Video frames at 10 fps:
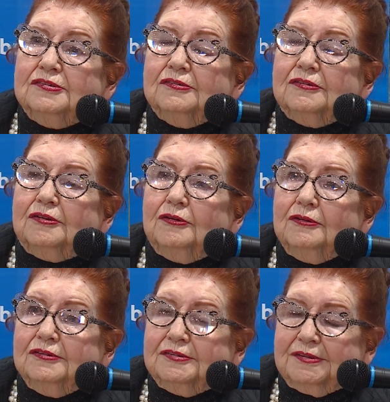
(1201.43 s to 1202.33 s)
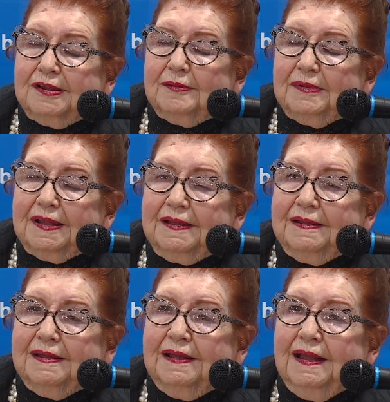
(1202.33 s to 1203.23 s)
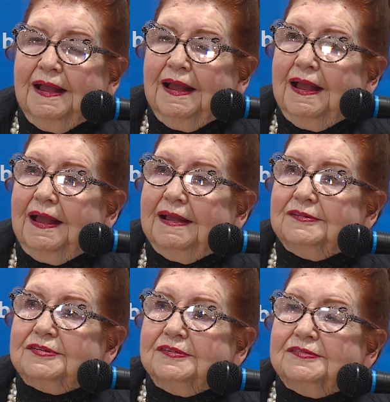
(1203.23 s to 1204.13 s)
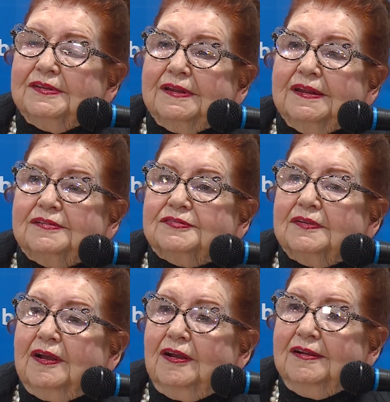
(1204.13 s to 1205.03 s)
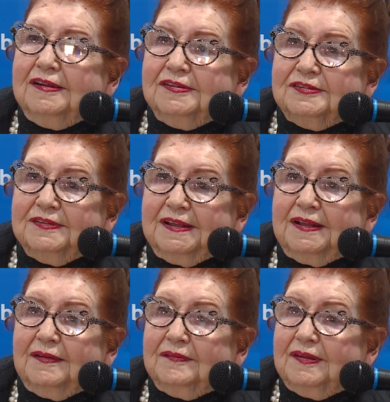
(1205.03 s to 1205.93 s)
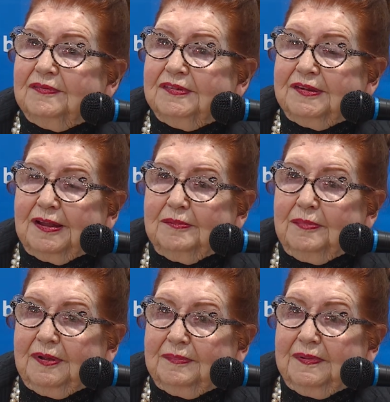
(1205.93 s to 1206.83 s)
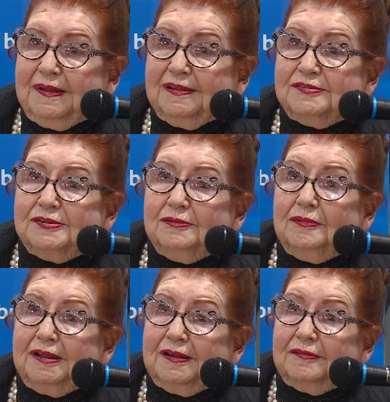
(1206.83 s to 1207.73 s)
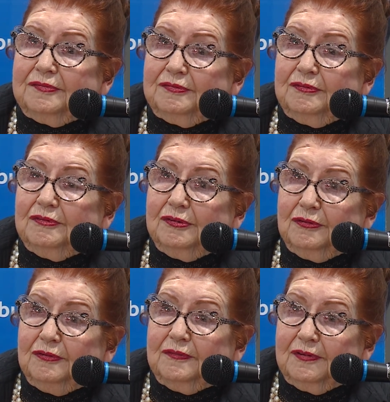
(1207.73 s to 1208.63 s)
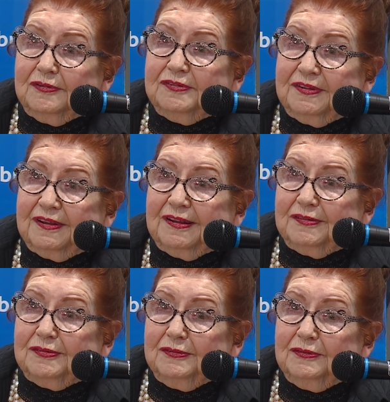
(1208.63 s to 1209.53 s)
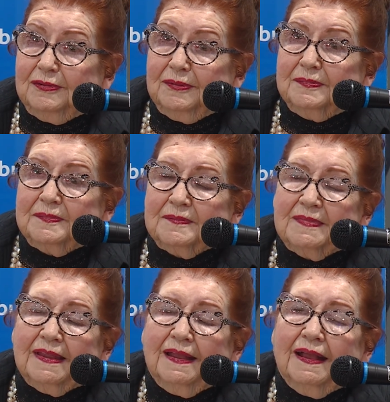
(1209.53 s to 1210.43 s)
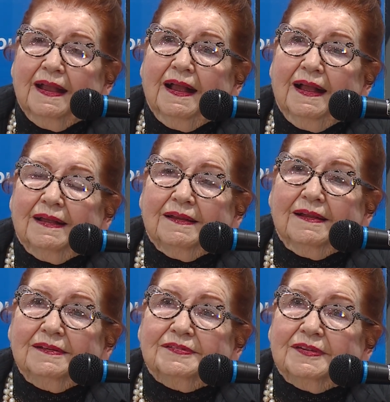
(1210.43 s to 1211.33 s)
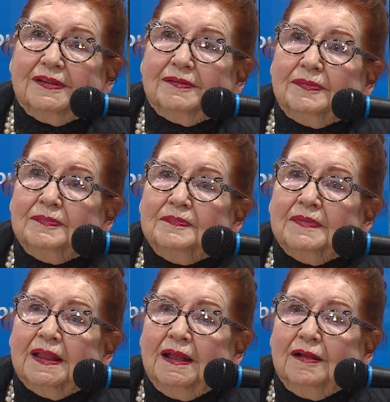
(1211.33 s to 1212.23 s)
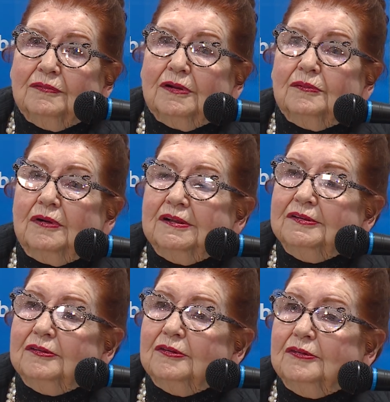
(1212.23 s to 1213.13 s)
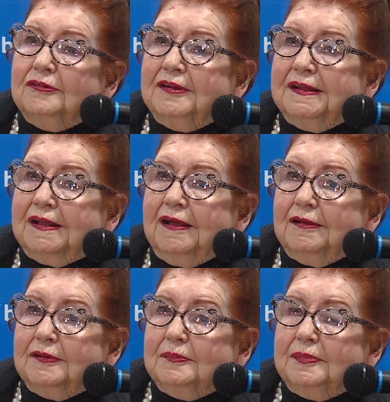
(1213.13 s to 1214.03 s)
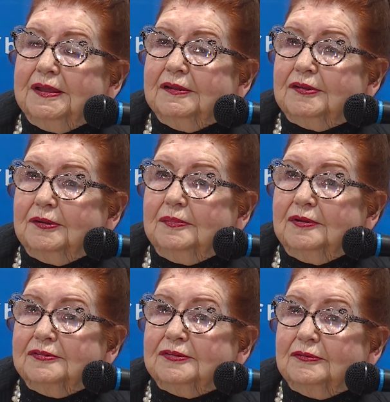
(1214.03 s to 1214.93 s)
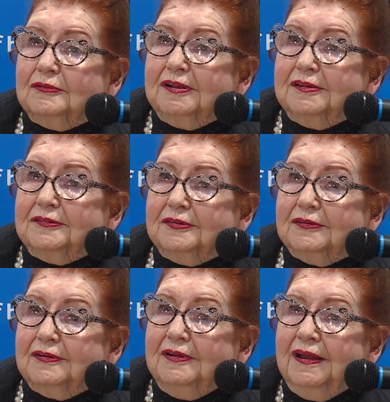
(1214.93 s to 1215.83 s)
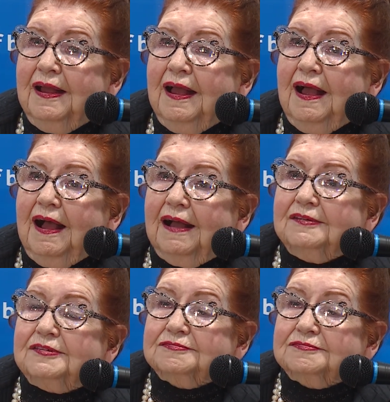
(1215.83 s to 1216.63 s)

your course coming? And she said, it's the hardest thing I've ever done, Mom. And she went through university too. And I said, well, while you're learning how to be a commercial realtor, I